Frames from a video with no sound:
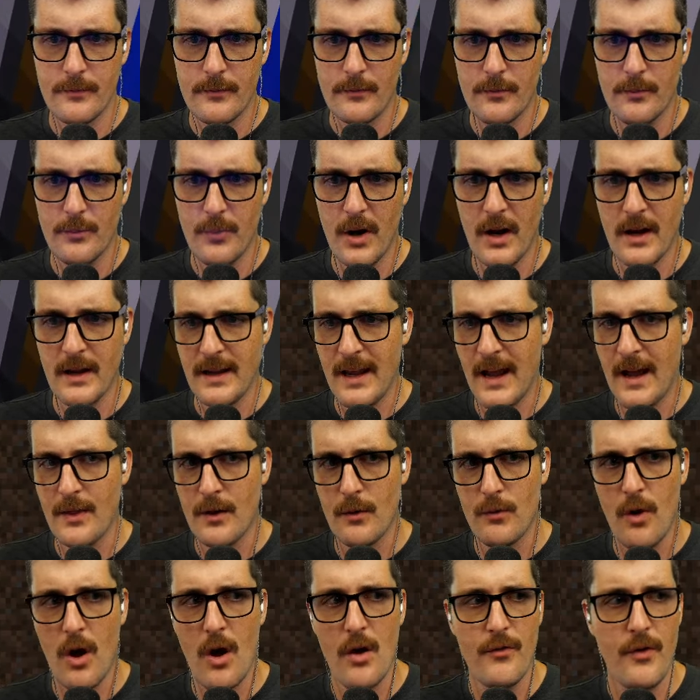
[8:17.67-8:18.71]
But yeah, the
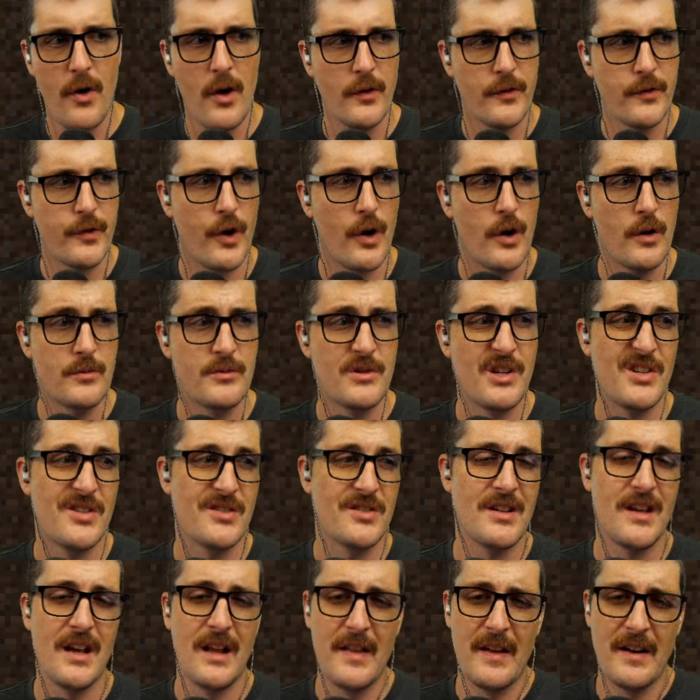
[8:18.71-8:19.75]
raw vaults are
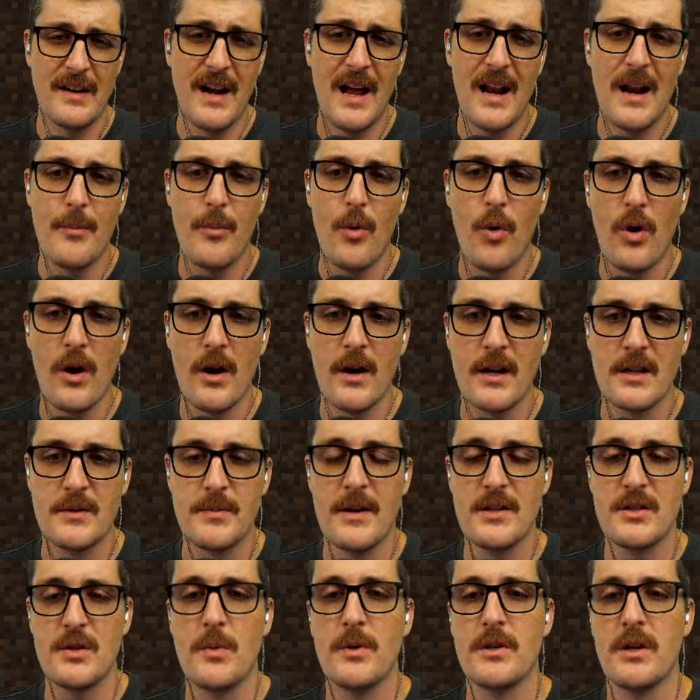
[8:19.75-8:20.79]
they're kind of boring,
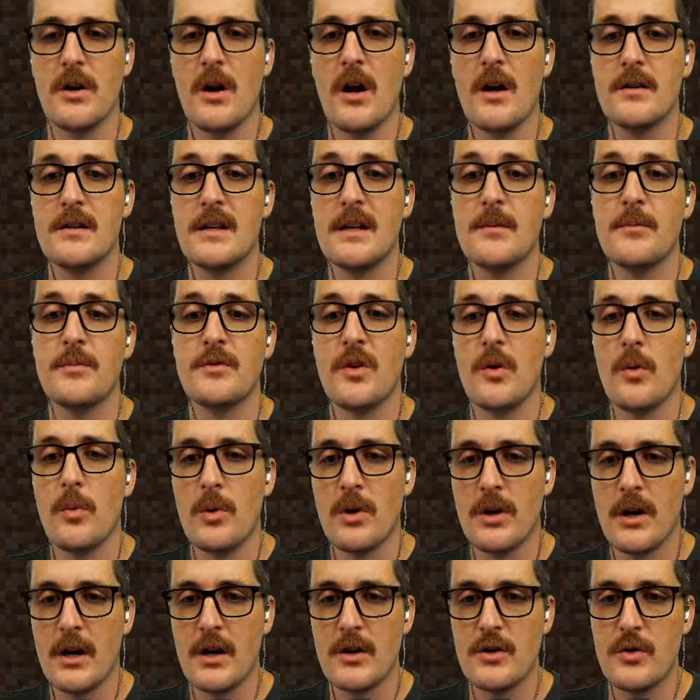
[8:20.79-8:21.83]
especially when you're hunting. So we're
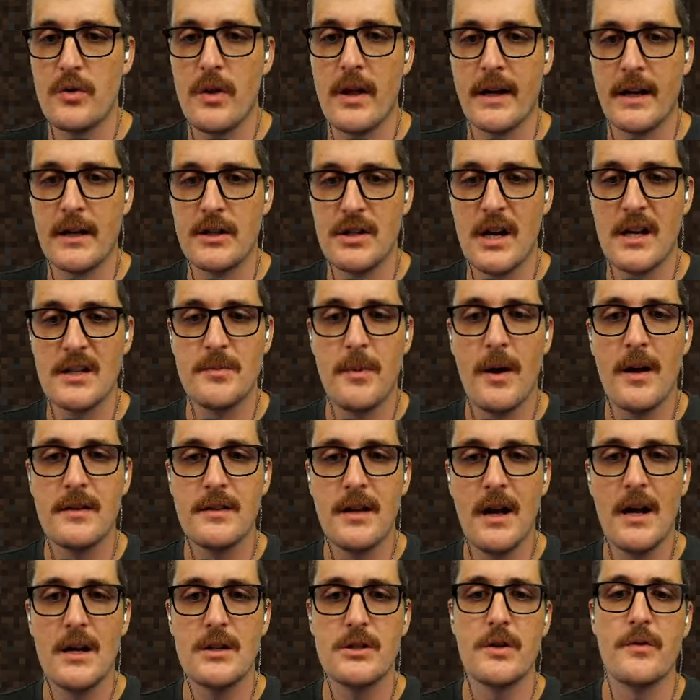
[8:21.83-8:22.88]
gonna do like a chest
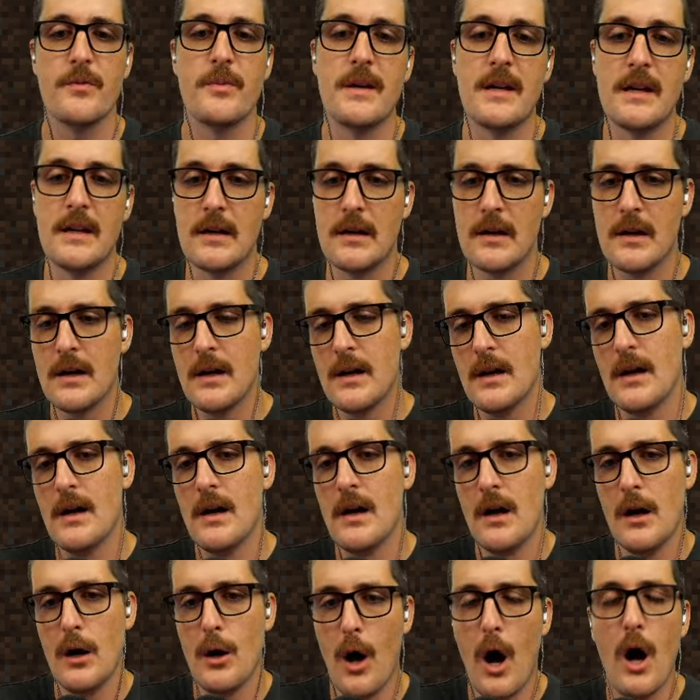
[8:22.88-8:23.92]
montage of me
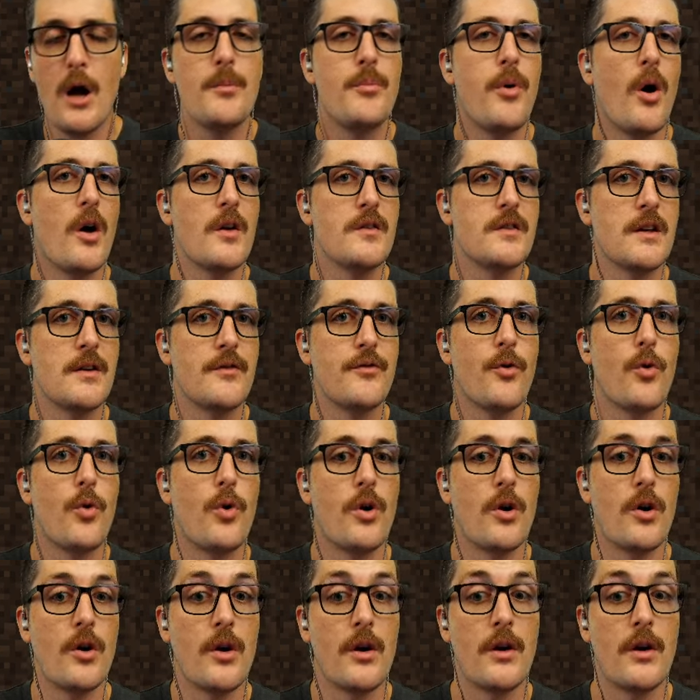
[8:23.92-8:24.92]
unpausing for